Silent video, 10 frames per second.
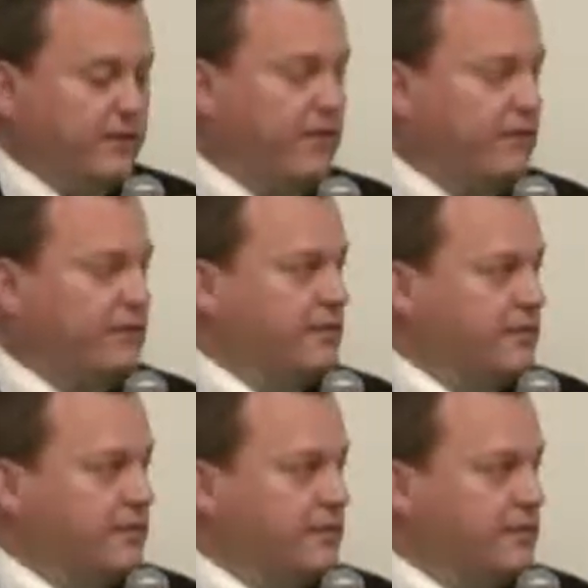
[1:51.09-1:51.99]
is
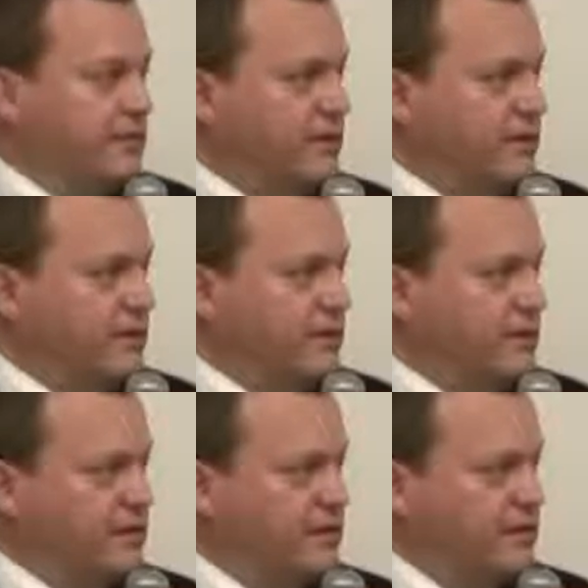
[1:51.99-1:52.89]
in an
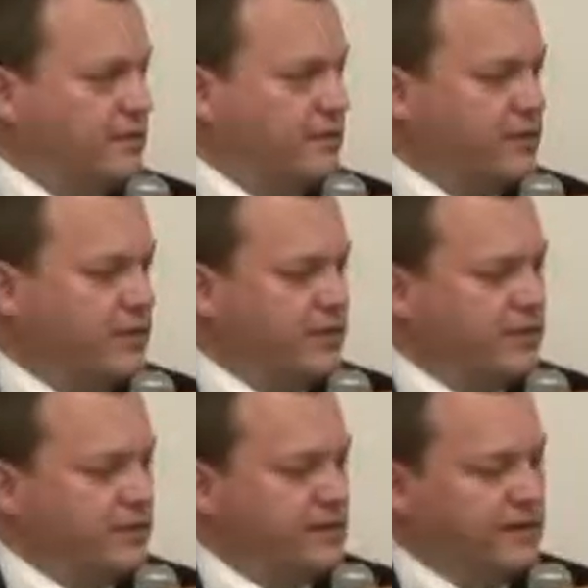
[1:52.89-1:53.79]
economic
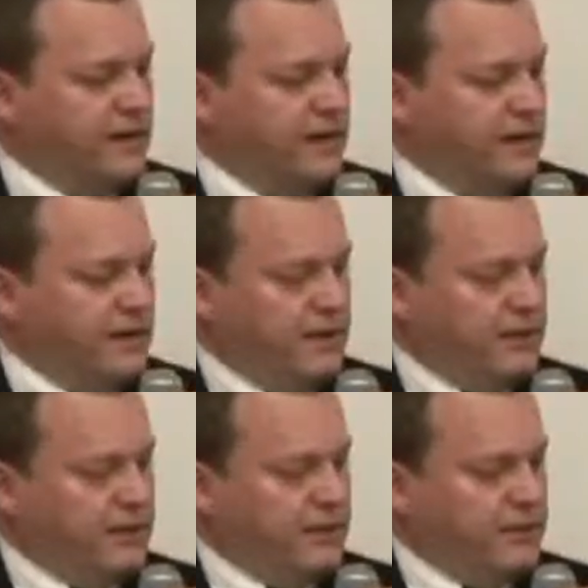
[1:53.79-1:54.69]
recovery.
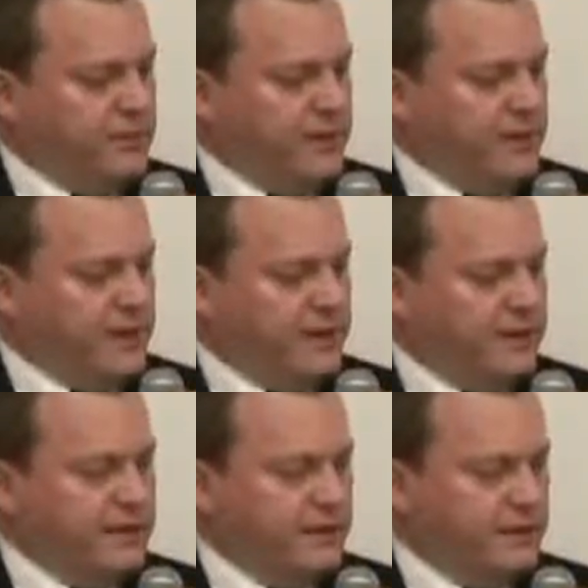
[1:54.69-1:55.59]
So
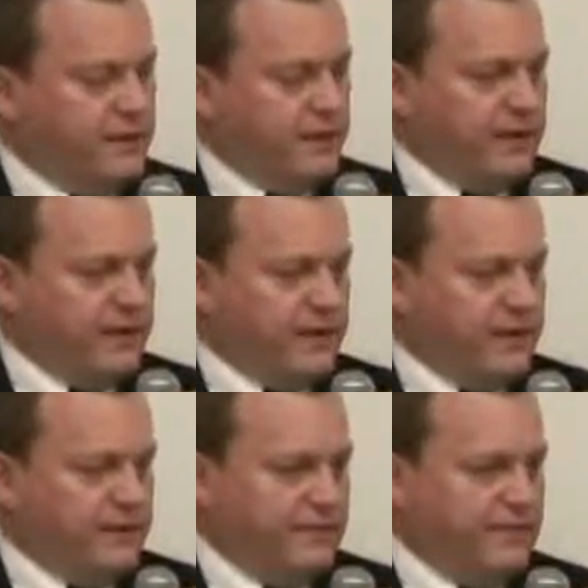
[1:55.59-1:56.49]
I don't think
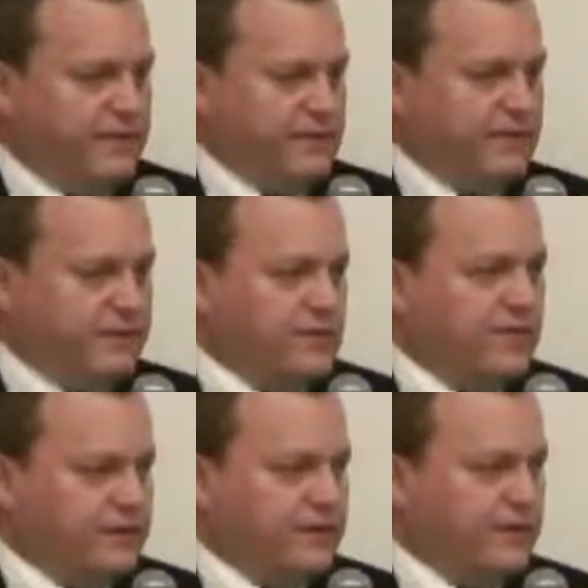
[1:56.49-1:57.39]
that on the financial
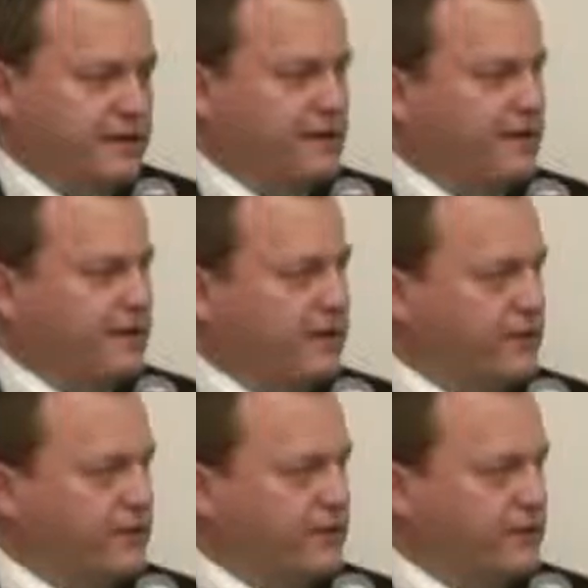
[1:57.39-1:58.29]
front that the
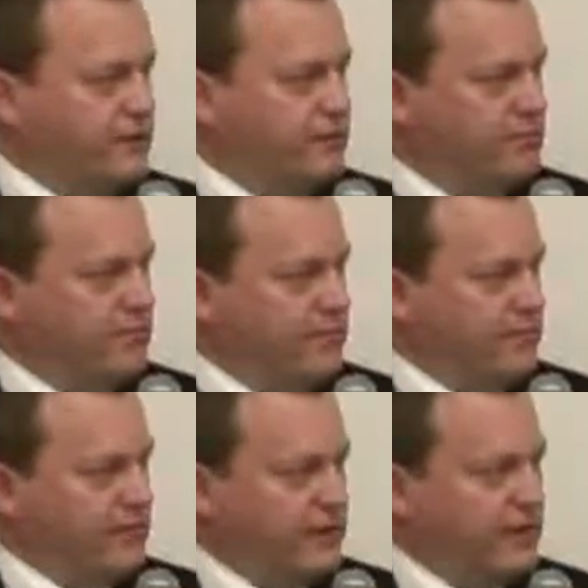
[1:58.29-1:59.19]
U.S.
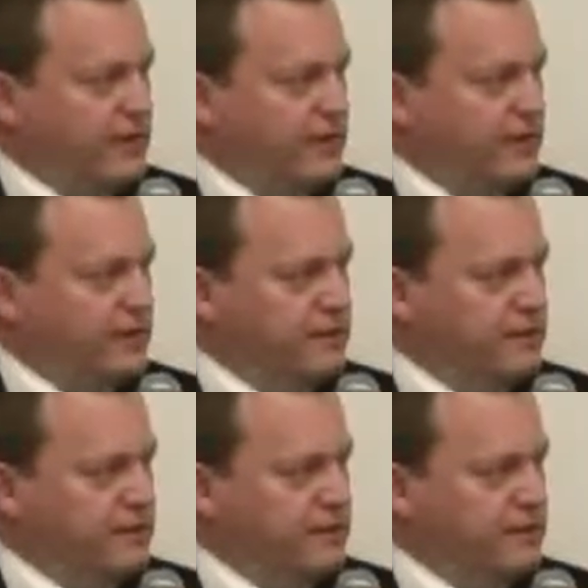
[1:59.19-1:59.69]
is declining.